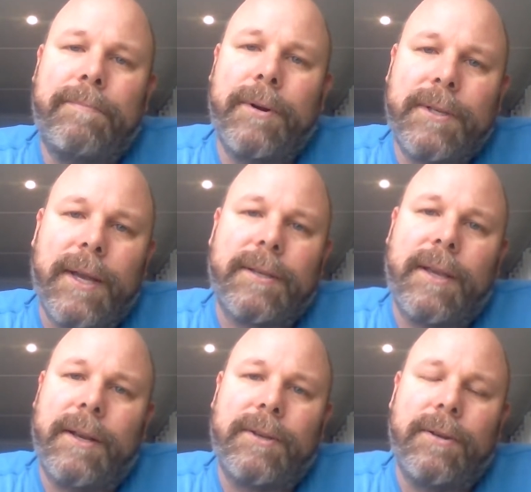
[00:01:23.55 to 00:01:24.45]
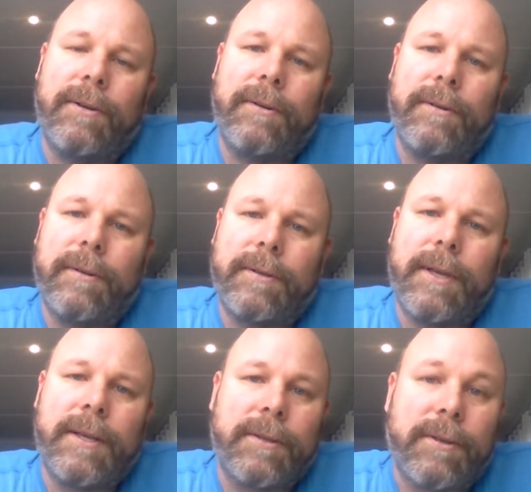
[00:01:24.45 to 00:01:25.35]
puts us into
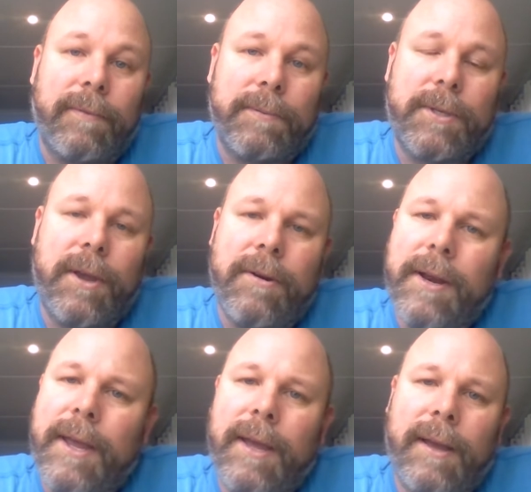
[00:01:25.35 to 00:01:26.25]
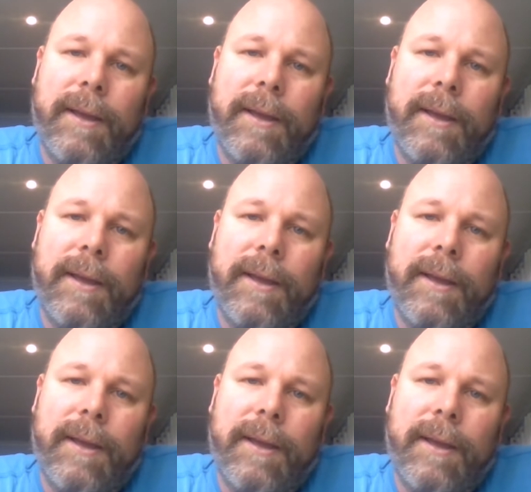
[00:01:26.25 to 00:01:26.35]
seasons of obscurity,